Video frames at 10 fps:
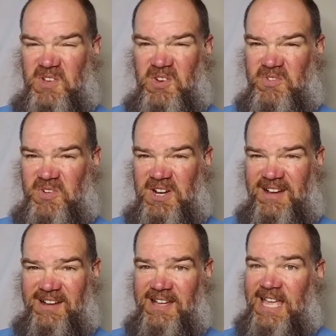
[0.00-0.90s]

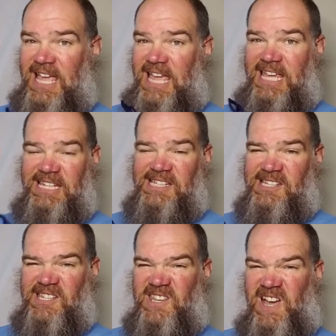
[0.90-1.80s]
overall,
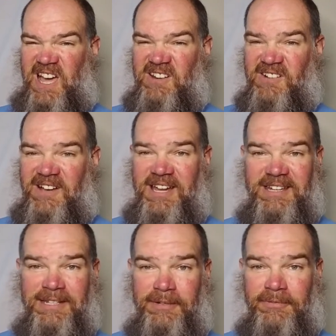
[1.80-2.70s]
not a
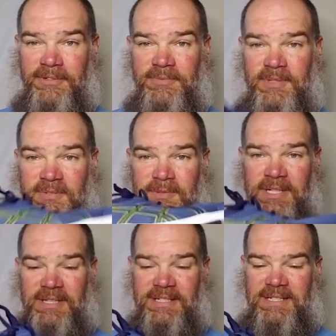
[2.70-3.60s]
lot of difference between